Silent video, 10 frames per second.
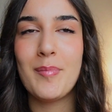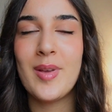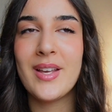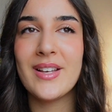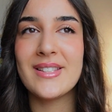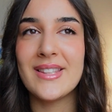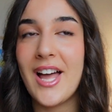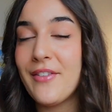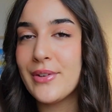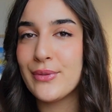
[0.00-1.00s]
because
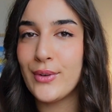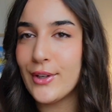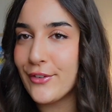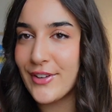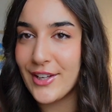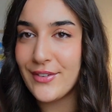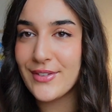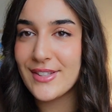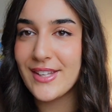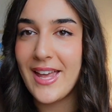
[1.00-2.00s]
life is full of
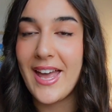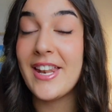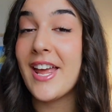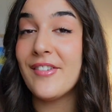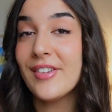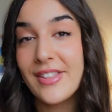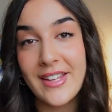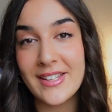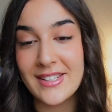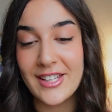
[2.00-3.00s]
gifts and
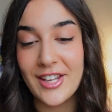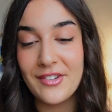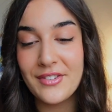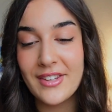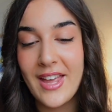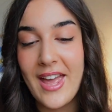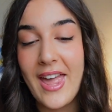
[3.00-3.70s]
everything is a gift,